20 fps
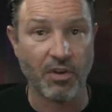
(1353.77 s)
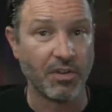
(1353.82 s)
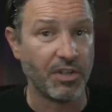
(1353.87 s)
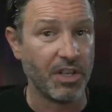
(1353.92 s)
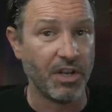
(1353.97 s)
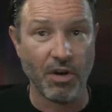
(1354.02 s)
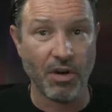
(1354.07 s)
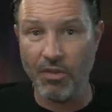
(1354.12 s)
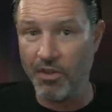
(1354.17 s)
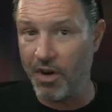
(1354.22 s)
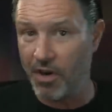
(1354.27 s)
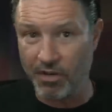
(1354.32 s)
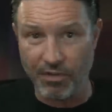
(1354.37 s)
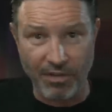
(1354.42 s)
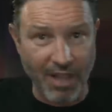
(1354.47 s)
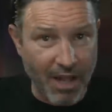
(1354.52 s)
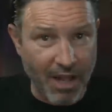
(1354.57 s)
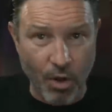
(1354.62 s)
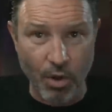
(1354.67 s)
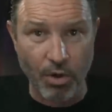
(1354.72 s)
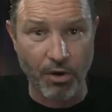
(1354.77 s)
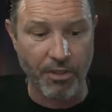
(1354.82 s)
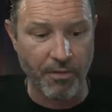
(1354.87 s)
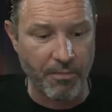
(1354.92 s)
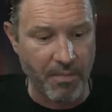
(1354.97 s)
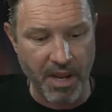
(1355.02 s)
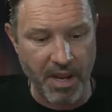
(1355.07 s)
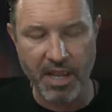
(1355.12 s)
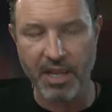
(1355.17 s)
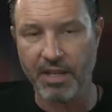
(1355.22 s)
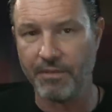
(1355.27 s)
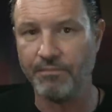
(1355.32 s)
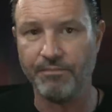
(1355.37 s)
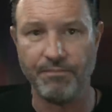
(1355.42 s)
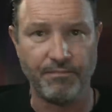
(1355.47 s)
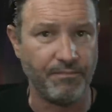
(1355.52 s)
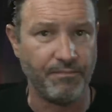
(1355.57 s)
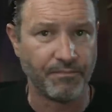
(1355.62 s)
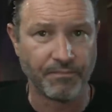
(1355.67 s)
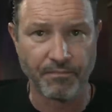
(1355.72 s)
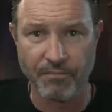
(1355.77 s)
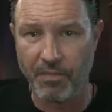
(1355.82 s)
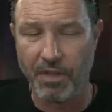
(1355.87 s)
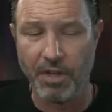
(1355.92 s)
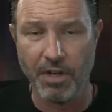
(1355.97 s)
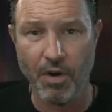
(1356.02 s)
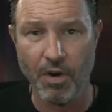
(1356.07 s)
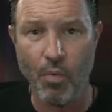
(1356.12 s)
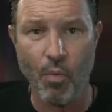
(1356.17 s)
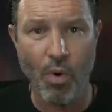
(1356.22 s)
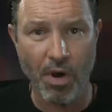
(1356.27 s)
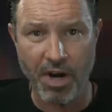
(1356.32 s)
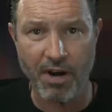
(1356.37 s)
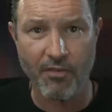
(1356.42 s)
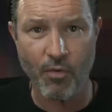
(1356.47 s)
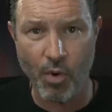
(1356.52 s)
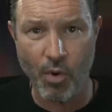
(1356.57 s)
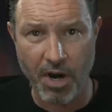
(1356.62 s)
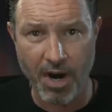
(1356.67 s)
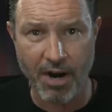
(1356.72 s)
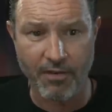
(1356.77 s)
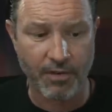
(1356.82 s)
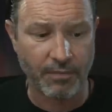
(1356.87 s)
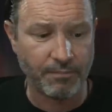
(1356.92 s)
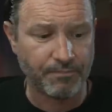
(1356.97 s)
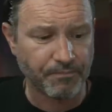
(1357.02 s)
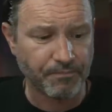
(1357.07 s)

you know, they're a lot older than me and, you know, whatever, whatever.